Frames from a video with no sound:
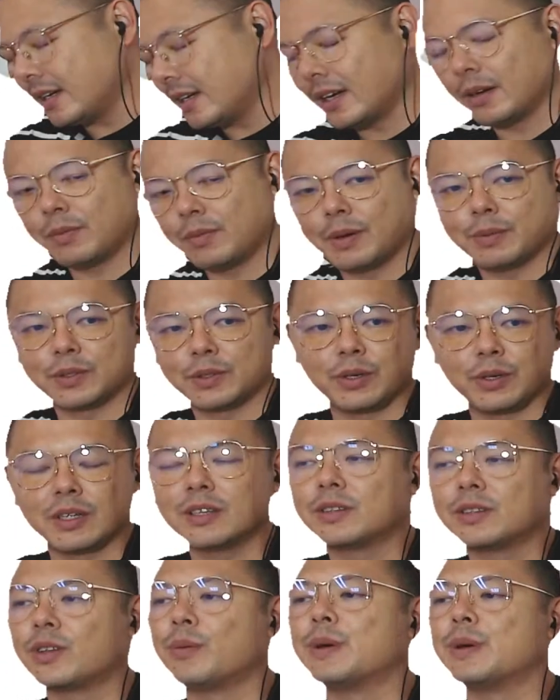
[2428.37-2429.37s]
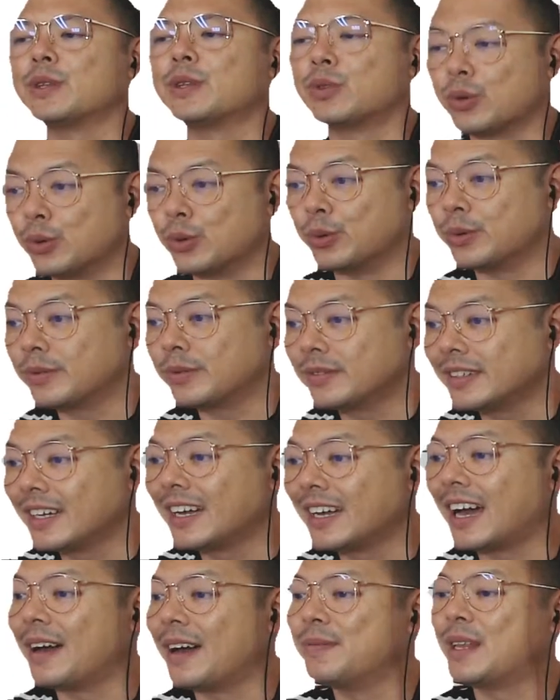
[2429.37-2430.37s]
What am I doing? Topic 2.
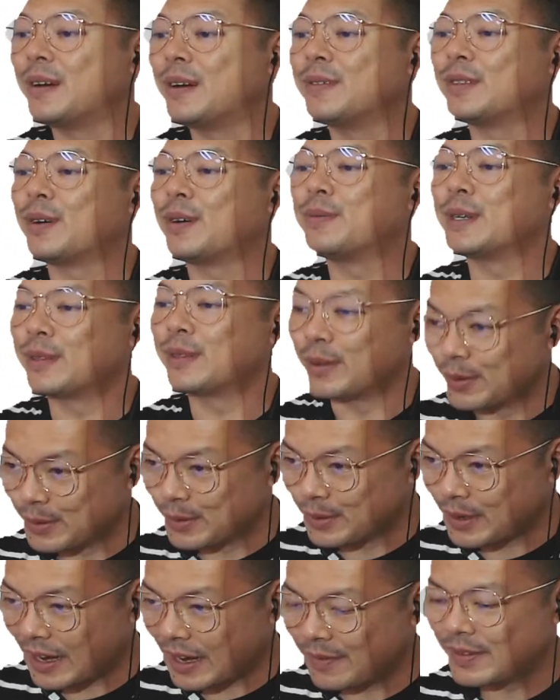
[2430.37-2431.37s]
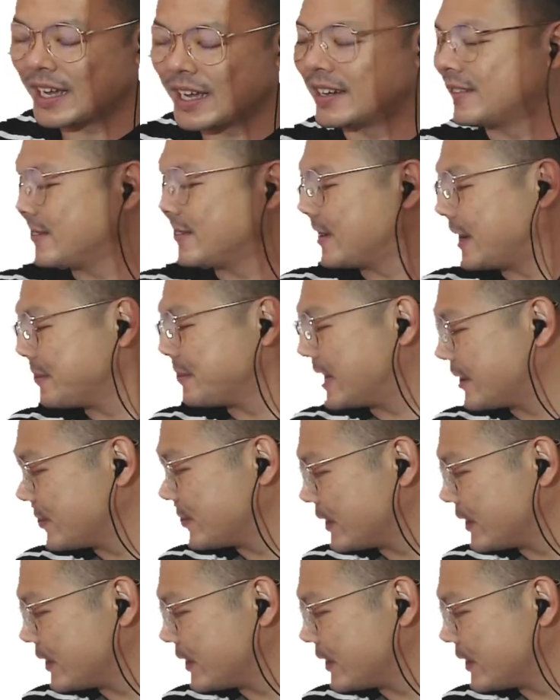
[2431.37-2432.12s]
I'm done with topic 2. I'm done with the